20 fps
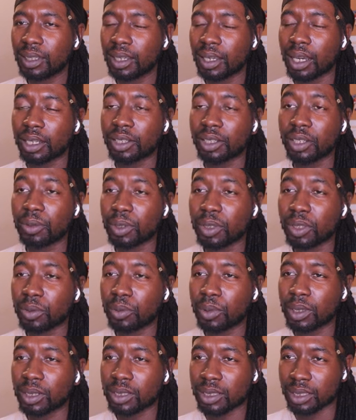I know what you
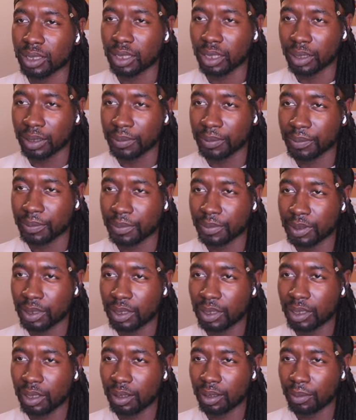want to say.
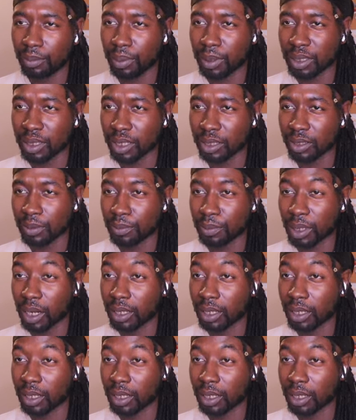But